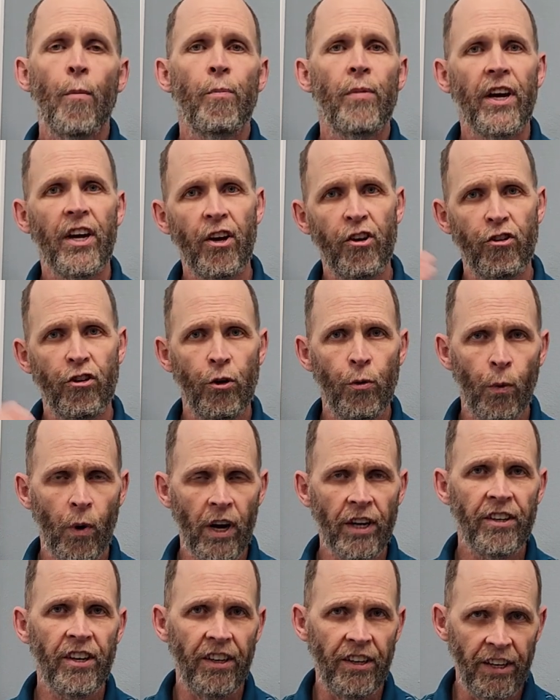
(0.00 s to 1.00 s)
because you
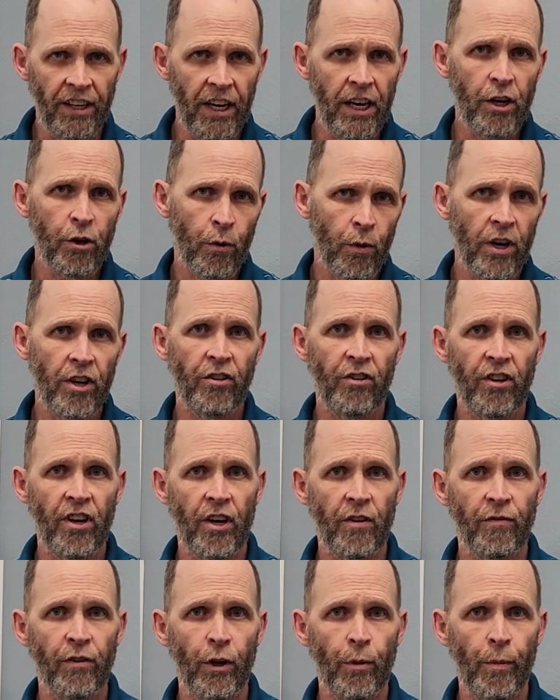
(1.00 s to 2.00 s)
want to decrease the
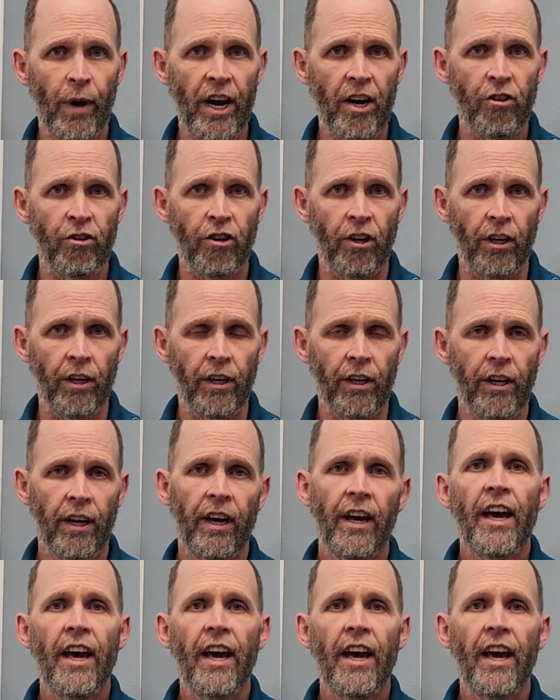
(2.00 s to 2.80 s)
inflammation.